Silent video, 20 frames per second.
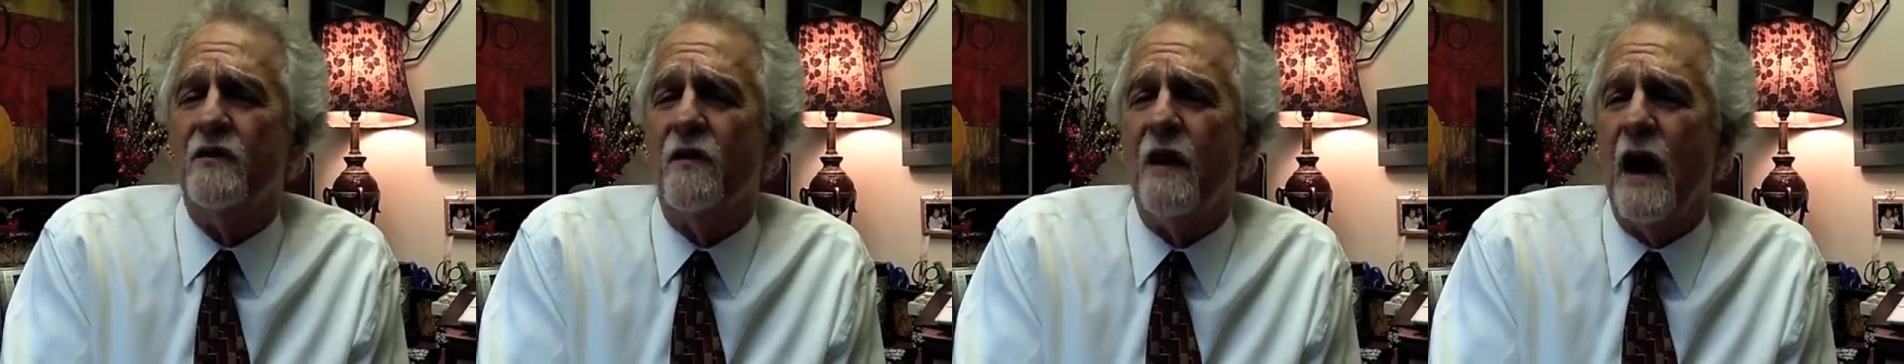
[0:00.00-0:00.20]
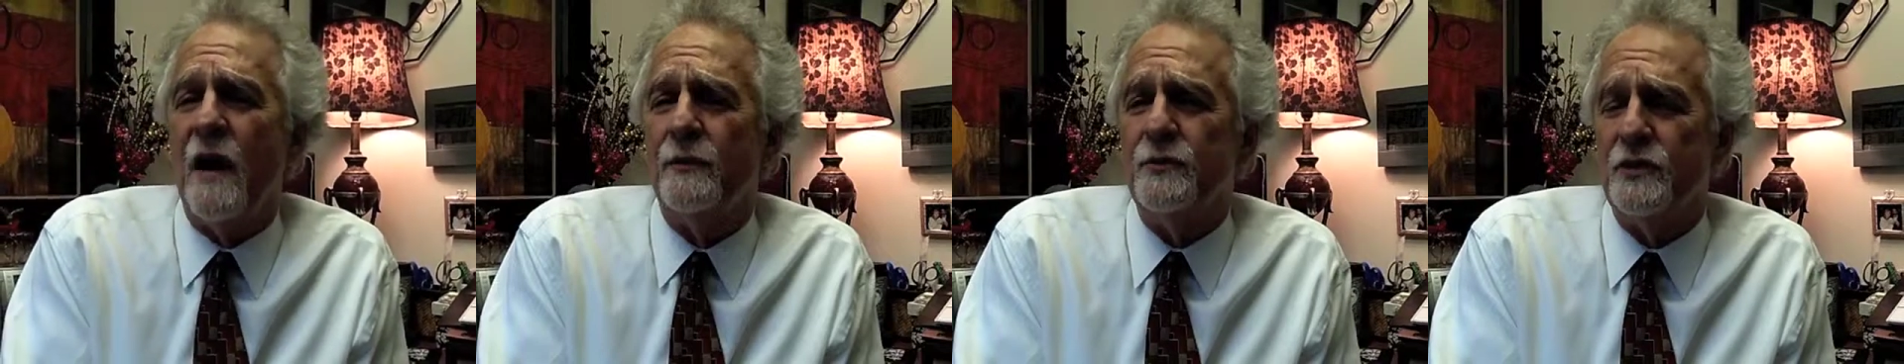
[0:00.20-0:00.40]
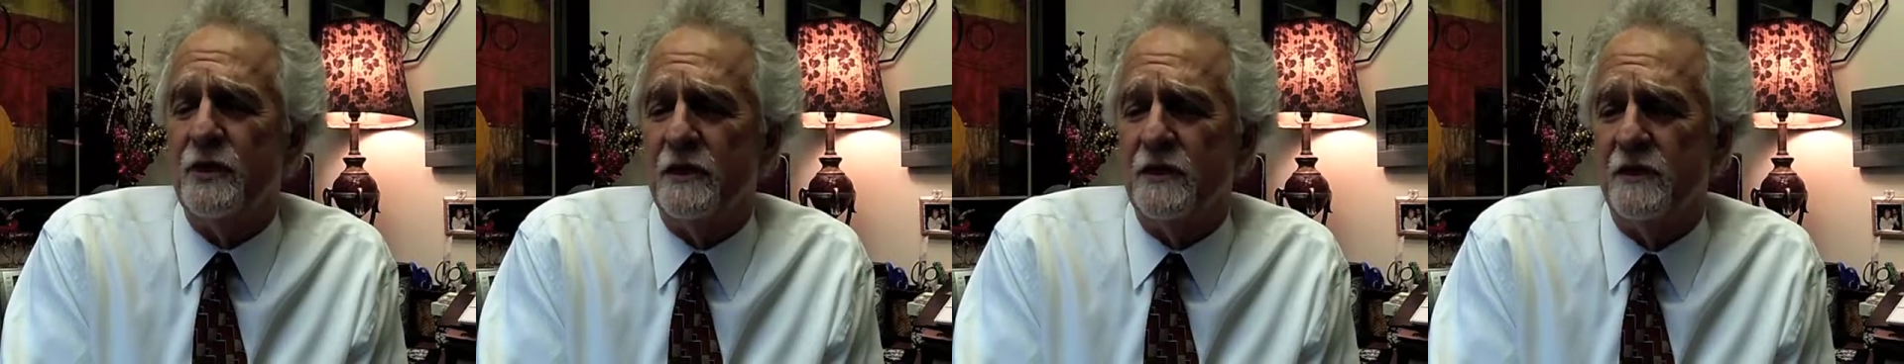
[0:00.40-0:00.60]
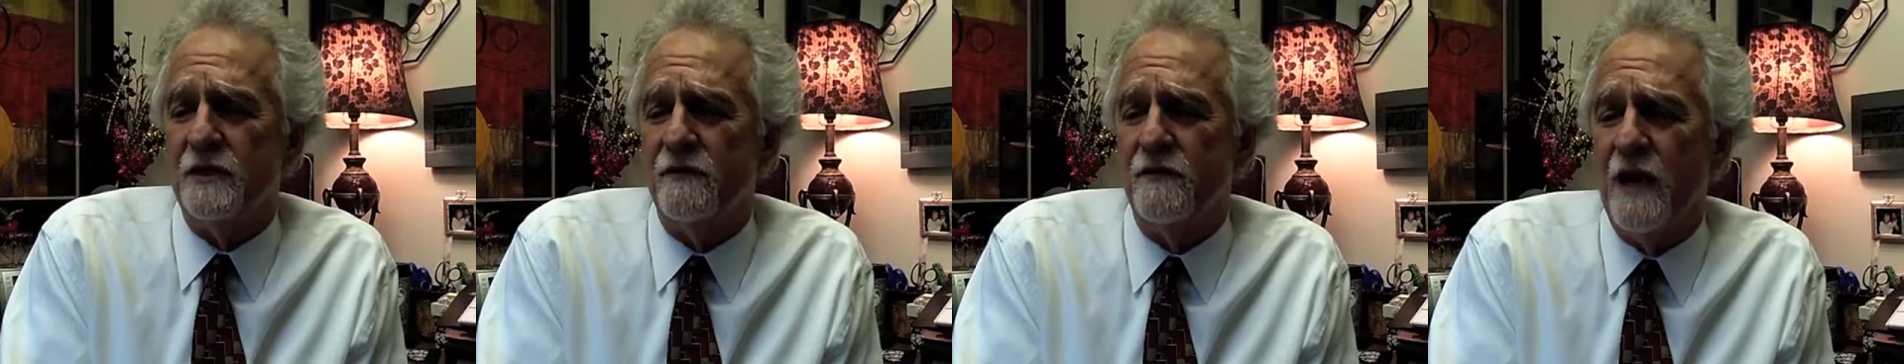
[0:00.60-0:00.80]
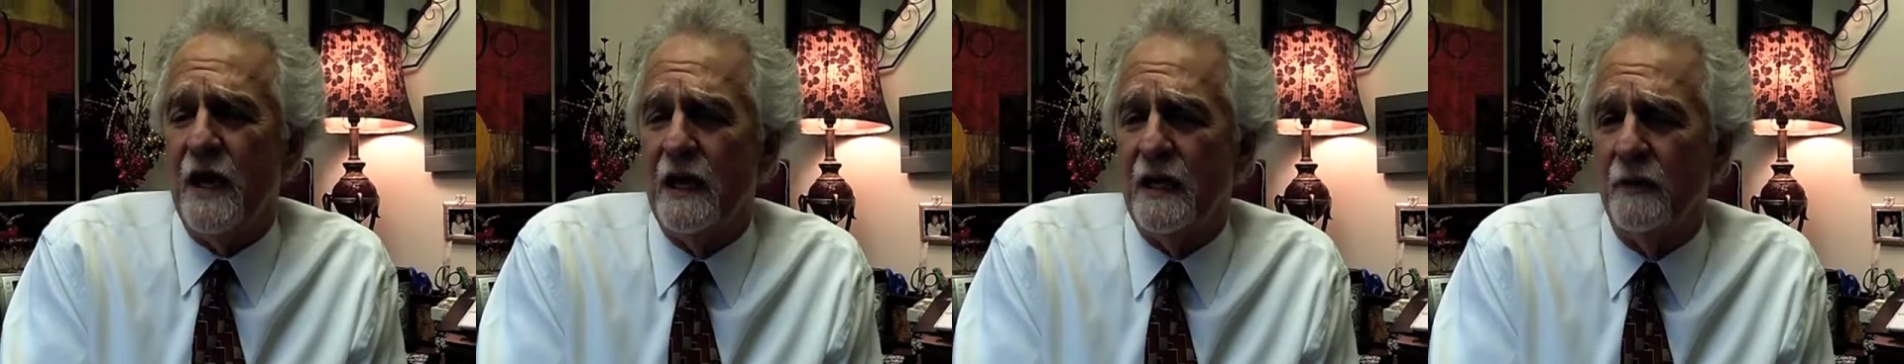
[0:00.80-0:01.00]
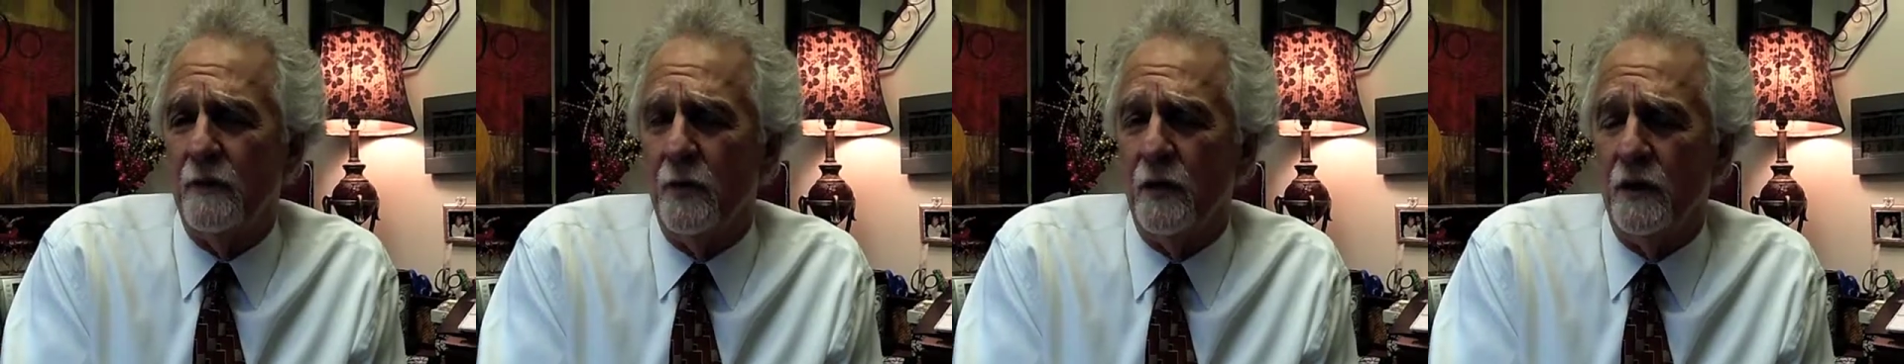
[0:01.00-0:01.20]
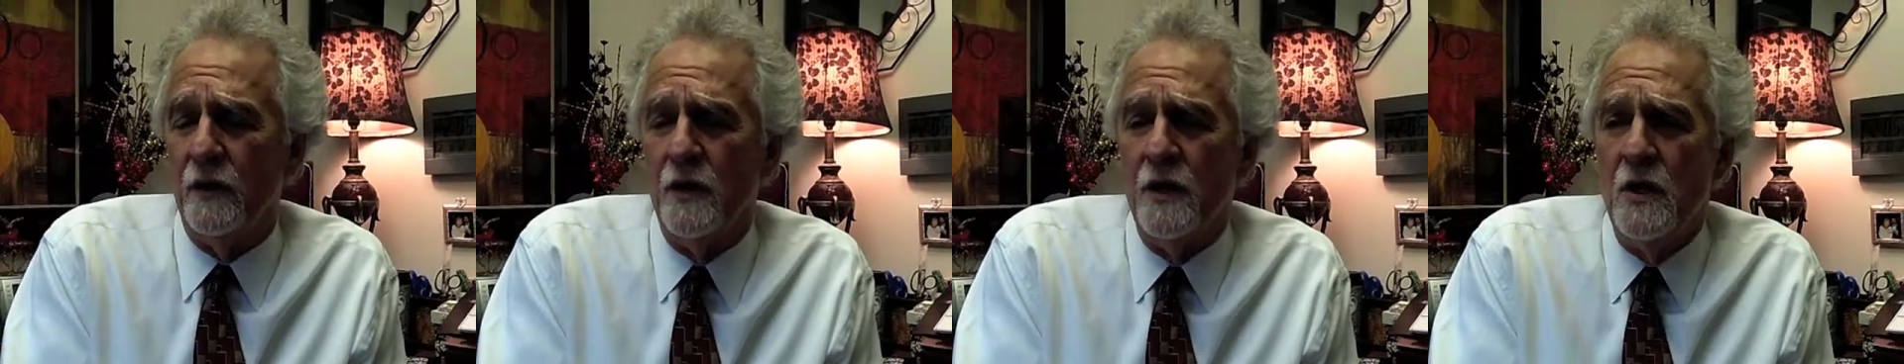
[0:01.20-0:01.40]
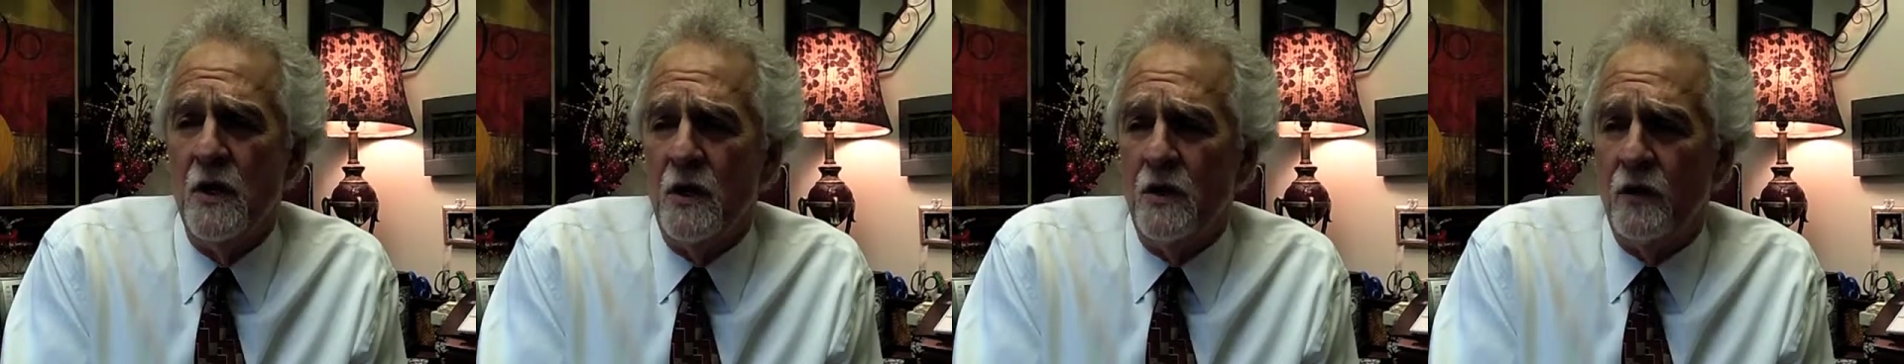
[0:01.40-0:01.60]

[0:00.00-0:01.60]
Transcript: of options available